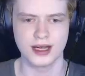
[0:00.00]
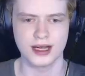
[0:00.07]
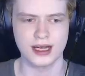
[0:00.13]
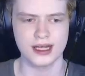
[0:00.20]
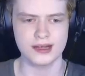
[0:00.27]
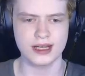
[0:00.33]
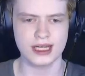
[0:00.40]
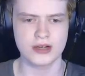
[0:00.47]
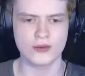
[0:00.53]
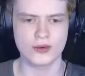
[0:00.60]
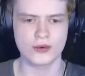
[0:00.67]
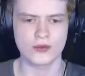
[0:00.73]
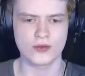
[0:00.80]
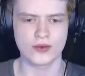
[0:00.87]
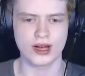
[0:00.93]
You know, like
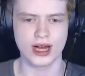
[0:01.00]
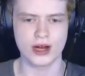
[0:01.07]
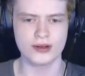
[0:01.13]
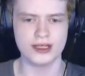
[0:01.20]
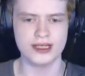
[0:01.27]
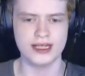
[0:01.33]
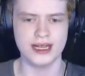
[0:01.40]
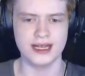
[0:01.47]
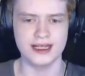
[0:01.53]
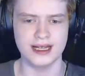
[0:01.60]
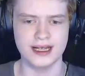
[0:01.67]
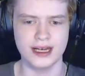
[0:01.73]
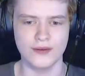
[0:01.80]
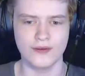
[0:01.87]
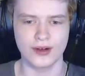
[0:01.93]
we I only need
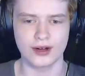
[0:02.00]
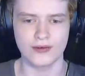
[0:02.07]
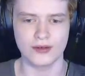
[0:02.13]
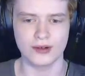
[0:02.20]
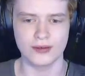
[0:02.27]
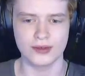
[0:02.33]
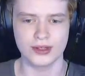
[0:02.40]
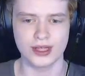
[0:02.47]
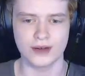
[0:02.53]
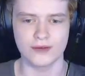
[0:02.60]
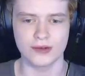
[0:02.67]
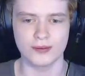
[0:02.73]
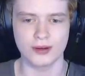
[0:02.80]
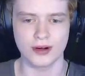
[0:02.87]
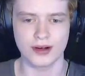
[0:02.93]
need it for that
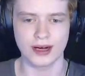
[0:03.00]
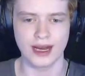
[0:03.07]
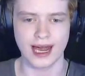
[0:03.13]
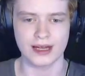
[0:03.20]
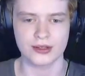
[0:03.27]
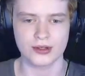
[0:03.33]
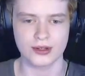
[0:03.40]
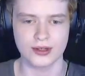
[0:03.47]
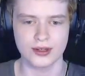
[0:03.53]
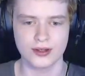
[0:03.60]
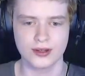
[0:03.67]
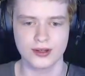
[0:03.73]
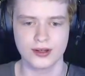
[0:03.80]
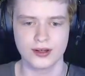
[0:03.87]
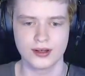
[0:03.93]
one part, actually.
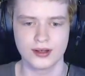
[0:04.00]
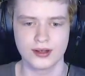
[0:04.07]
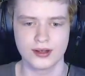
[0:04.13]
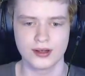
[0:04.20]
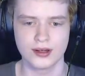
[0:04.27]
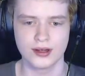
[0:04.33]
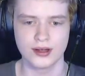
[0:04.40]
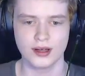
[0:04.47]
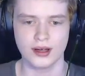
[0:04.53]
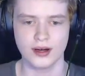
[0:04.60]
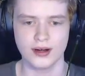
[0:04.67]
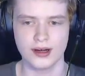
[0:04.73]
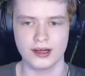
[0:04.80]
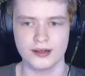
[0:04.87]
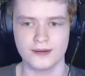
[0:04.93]

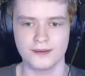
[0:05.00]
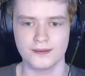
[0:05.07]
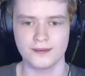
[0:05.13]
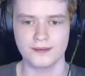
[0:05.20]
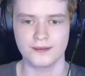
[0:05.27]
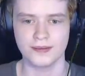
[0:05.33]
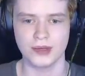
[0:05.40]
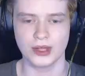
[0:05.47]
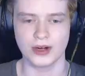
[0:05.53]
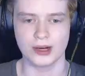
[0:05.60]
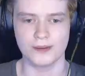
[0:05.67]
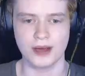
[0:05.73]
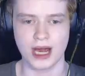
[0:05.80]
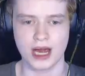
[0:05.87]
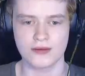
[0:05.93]
Alright. Alright,
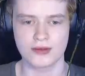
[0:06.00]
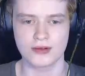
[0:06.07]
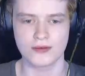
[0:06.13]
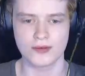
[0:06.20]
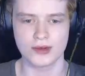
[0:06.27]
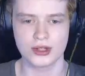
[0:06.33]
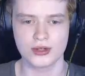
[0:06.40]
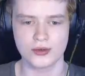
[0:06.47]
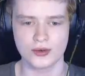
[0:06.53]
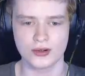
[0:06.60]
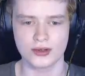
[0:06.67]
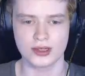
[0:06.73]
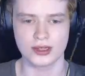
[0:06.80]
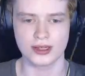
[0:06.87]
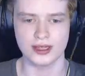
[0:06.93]
power
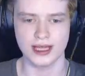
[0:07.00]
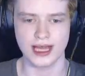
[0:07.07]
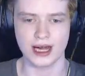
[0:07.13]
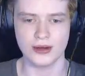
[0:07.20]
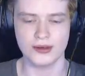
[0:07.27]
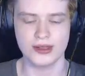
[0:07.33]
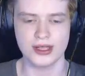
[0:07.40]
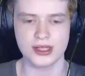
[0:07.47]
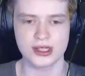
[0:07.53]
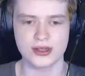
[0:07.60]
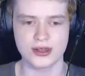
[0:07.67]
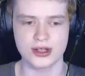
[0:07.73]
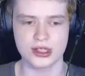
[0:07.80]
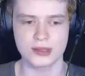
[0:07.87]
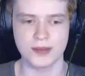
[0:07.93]
restored. Now this
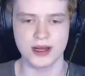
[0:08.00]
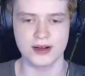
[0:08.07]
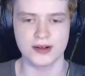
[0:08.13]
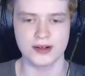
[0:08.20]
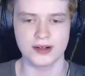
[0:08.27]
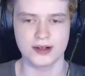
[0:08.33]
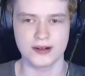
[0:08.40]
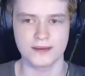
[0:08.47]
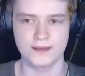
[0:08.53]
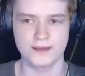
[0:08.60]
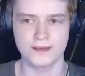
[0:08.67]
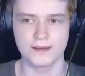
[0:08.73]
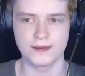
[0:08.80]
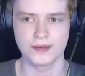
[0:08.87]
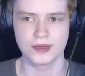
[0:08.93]
looks better.
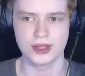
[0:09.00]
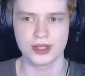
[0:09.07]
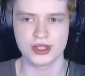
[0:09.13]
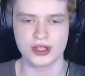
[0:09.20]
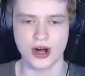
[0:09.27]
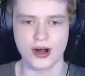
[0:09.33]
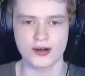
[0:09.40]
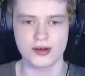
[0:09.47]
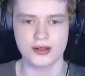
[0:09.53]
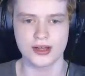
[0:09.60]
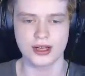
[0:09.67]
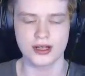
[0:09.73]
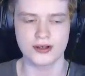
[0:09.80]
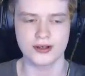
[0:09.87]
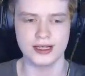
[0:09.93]
Start the
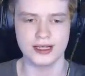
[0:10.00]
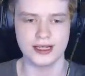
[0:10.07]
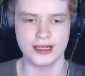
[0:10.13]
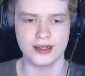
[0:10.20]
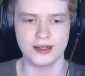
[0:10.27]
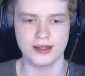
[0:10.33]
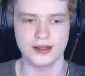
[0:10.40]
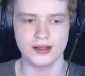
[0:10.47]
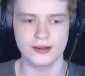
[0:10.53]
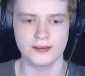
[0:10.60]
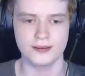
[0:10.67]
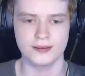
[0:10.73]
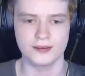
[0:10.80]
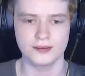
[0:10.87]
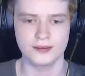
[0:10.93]
cleaning.
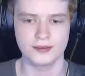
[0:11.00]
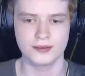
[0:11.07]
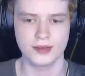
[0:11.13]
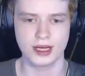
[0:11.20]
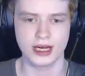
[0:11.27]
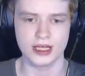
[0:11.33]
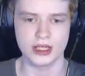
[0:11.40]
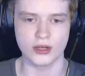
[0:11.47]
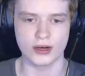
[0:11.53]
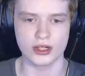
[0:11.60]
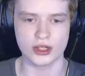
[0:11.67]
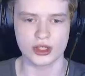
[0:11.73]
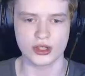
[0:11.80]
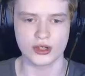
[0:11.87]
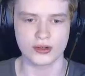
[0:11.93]
Okay, do I
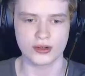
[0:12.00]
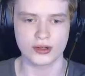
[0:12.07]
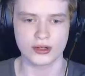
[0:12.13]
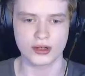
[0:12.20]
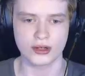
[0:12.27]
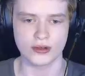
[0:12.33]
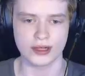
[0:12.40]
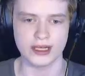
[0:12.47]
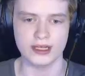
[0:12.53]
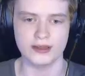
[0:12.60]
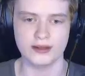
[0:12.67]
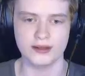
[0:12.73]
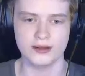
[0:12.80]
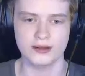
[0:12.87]
just clean?